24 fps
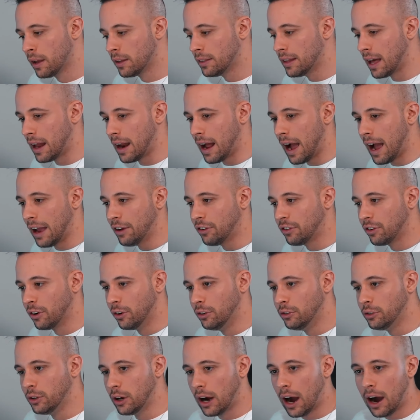that I
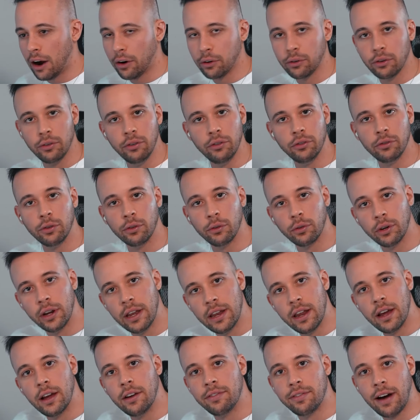showed you how to
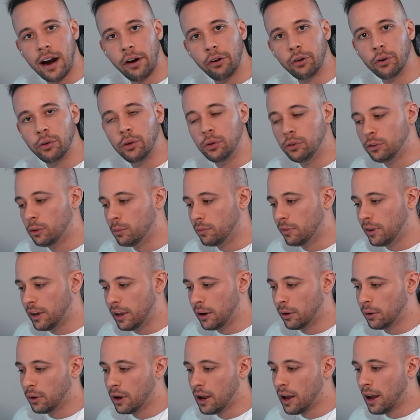create a viral YouTube
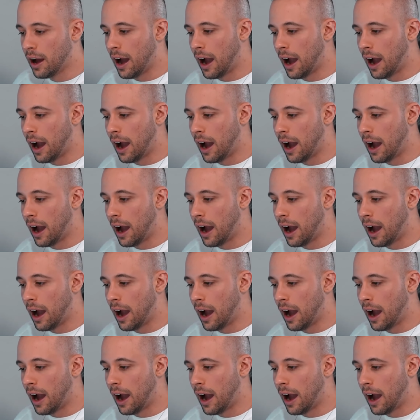video.